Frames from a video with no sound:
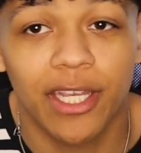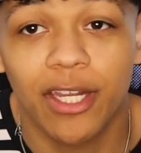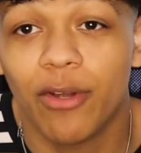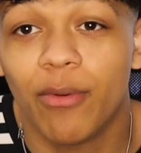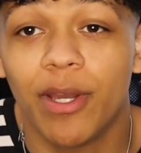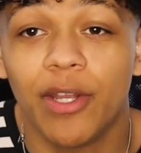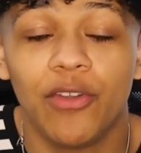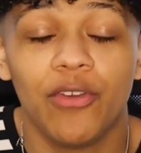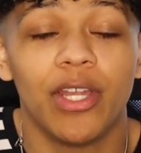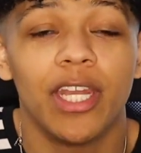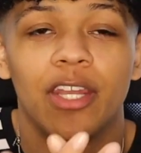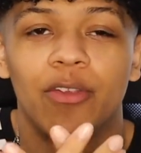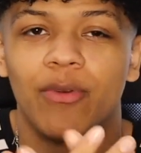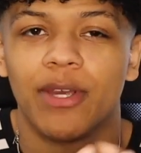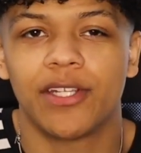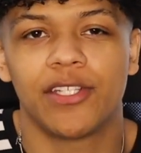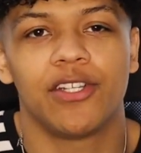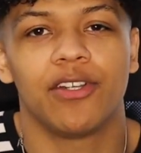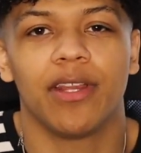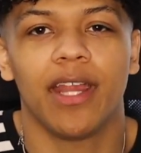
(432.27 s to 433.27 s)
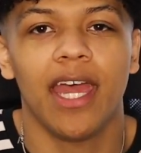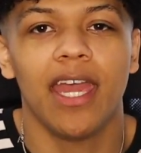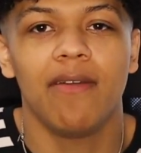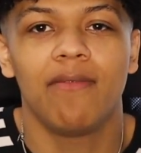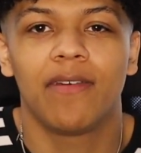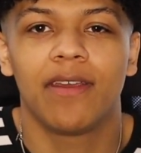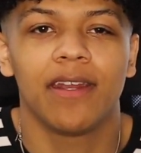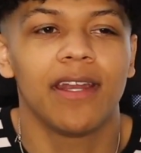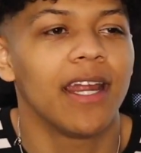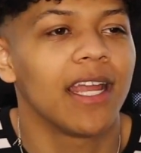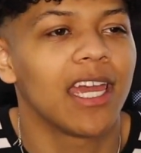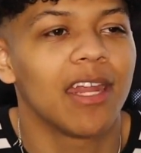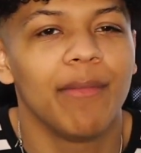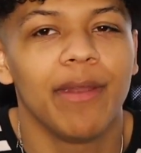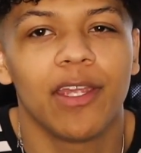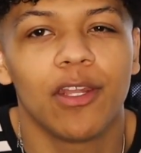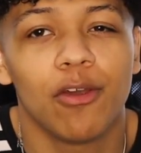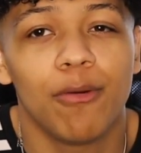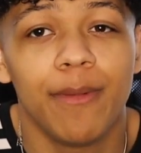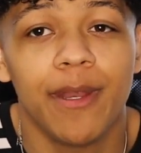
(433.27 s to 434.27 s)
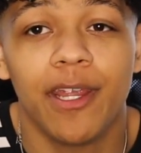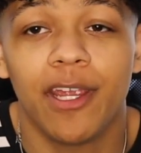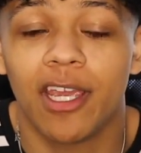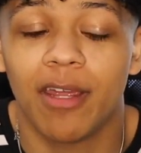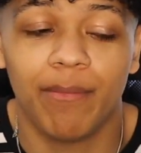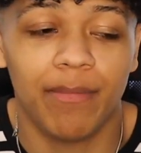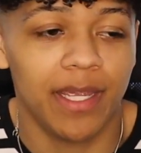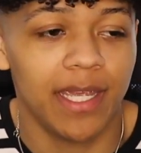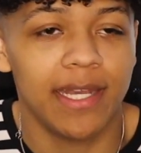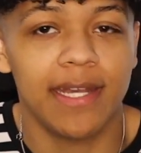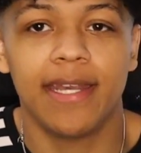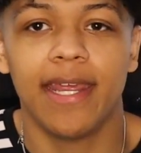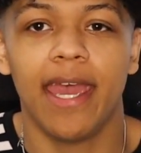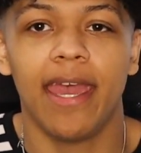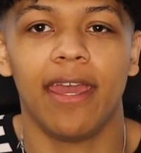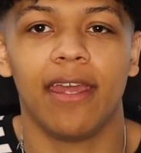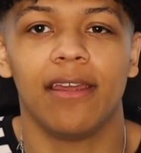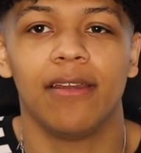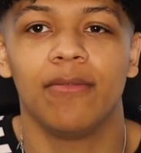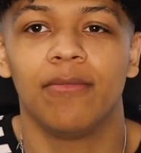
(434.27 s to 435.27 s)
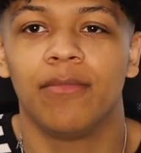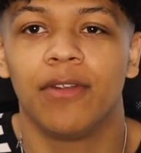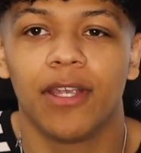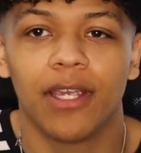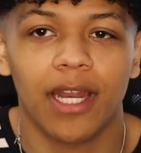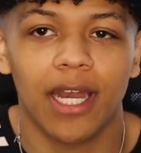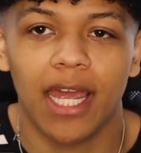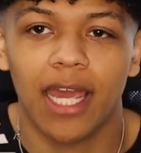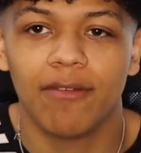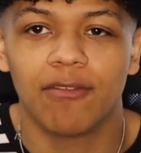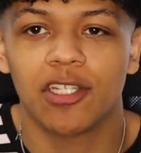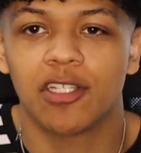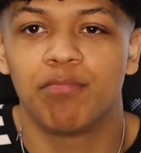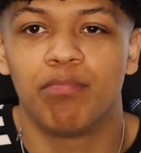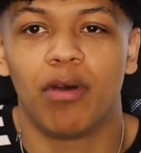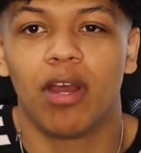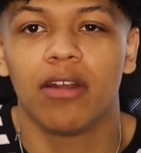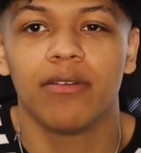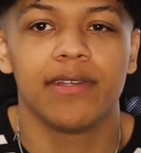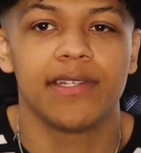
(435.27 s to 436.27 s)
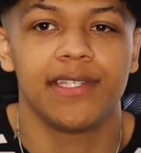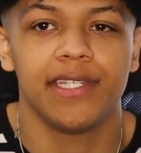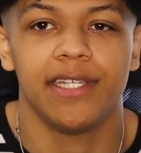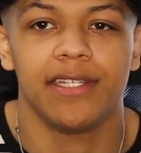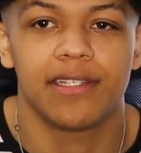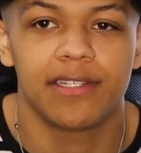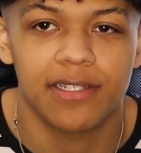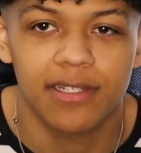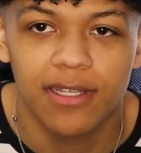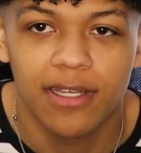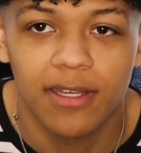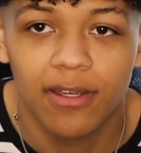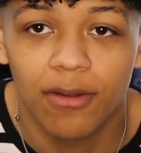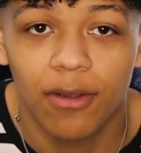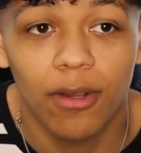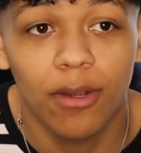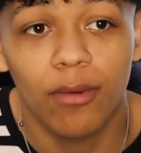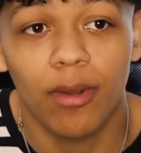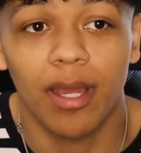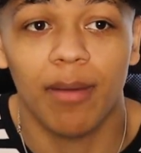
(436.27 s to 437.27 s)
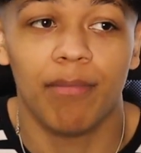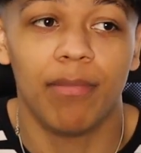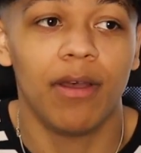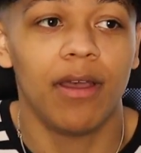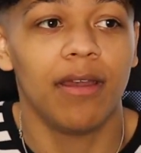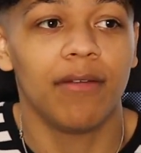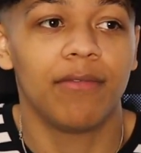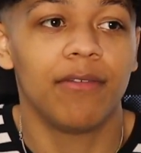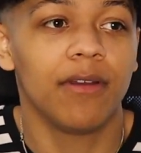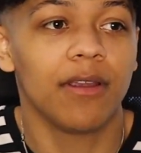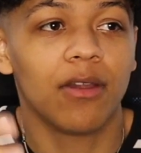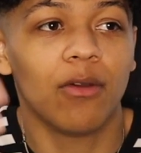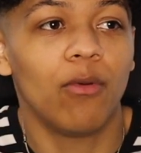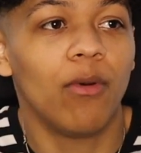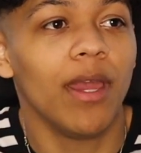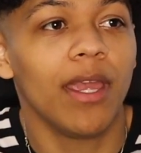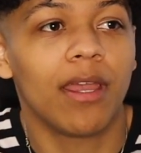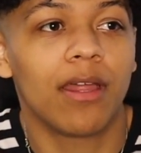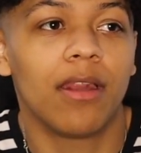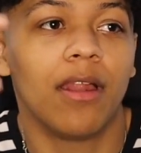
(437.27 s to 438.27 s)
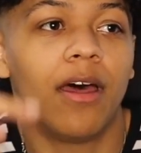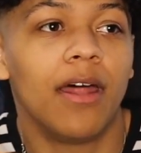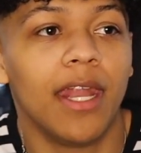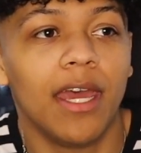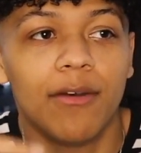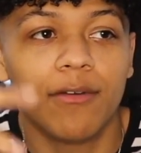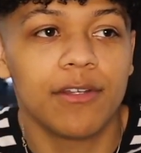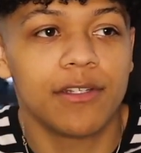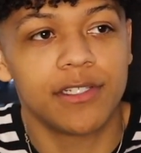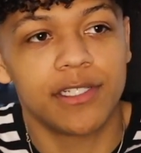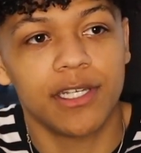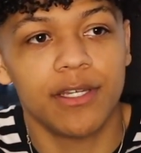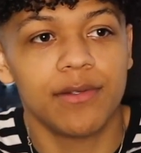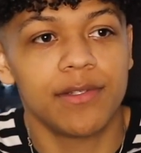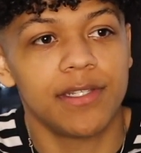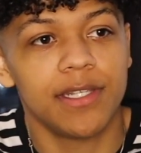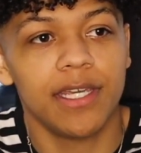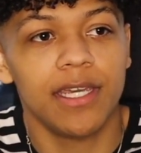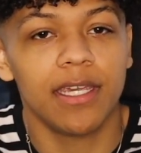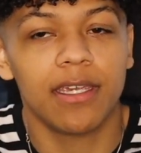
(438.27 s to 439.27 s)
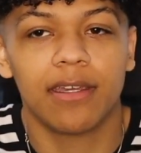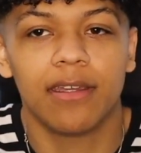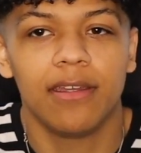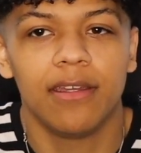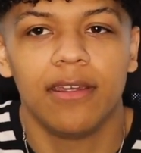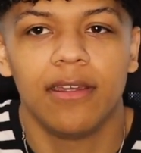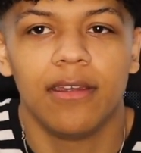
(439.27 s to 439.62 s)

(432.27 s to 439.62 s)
You don't want to do that the rest of your life. You're not going to make no money. You're going to be in debt. You're going to have just bar receipts. Oh, I bought a fucking White Claw. That was so sick.